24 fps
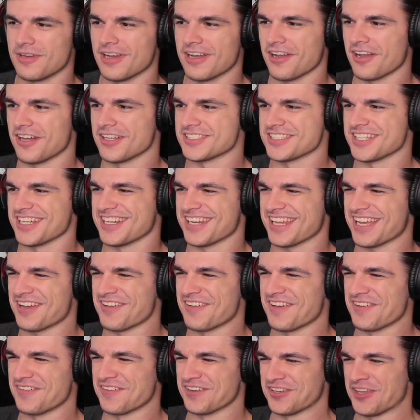all of a sudden come
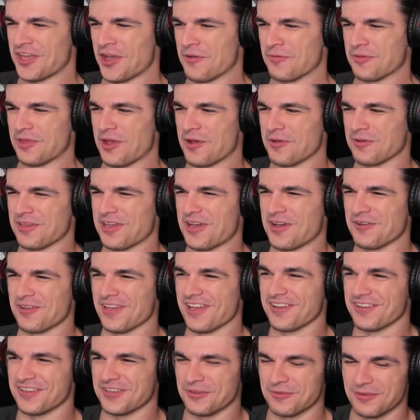over. Yo, yo, yo, yo.
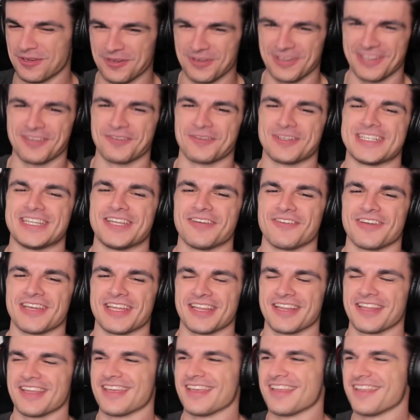You knew what you were doing.
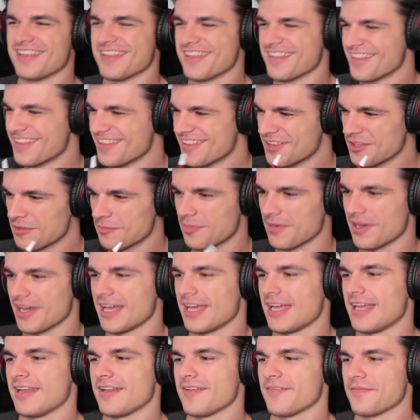
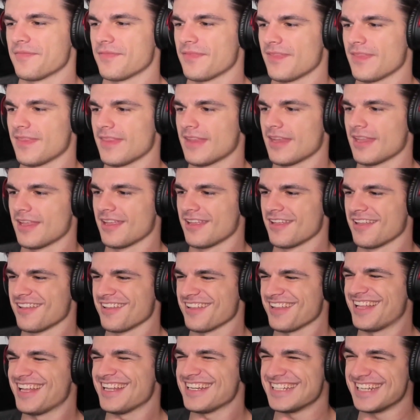But I licked it. I licked it.
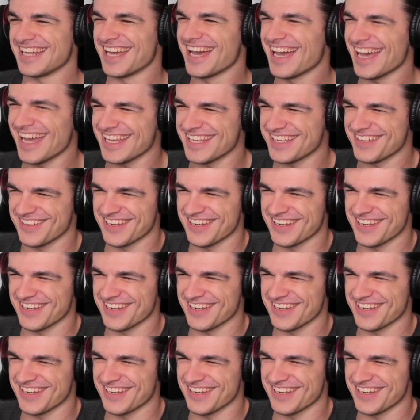I licked it. I licked